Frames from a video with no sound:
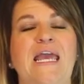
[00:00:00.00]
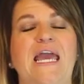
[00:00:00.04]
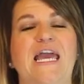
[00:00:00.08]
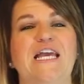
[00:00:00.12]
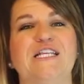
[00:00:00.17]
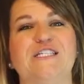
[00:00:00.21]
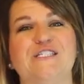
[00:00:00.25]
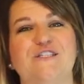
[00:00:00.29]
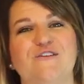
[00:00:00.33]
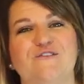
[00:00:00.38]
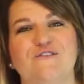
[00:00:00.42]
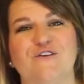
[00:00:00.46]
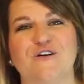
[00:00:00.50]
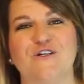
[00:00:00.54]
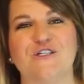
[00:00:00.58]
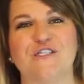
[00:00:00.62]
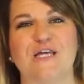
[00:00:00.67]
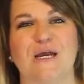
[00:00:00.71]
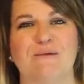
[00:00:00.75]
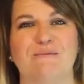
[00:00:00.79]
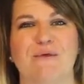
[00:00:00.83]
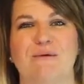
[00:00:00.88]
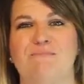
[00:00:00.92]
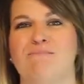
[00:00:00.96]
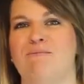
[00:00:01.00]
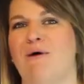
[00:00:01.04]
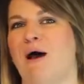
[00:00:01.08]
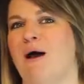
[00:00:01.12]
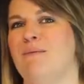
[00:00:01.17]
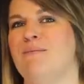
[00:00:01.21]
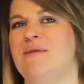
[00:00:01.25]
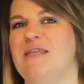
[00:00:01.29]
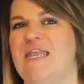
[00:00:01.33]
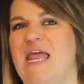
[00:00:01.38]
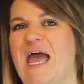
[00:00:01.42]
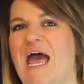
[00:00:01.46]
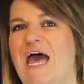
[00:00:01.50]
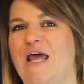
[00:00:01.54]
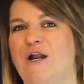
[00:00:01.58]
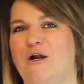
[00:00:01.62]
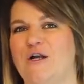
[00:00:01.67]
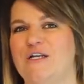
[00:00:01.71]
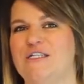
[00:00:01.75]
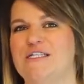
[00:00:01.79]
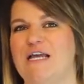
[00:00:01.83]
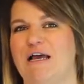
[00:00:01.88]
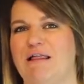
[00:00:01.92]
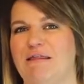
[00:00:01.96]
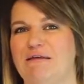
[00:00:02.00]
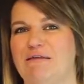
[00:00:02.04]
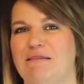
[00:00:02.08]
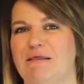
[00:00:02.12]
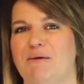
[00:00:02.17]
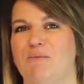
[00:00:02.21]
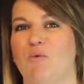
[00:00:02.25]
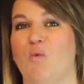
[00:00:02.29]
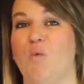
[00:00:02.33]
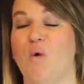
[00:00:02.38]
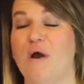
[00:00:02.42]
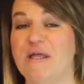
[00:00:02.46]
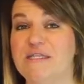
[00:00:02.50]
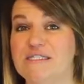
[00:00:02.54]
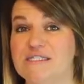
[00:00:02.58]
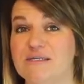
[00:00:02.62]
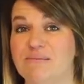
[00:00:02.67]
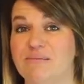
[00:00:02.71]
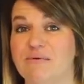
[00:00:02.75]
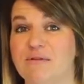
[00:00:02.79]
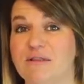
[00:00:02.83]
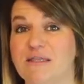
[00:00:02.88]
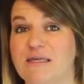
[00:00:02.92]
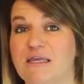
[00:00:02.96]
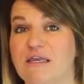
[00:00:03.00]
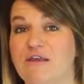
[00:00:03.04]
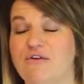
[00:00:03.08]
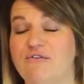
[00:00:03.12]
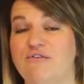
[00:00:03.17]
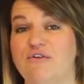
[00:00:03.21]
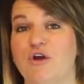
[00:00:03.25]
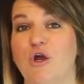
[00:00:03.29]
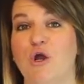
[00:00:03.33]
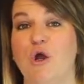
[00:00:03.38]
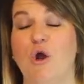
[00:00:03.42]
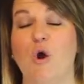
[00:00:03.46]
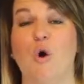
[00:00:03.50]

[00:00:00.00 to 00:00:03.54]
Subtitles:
It's the first time that mom and dad aren't telling them what to believe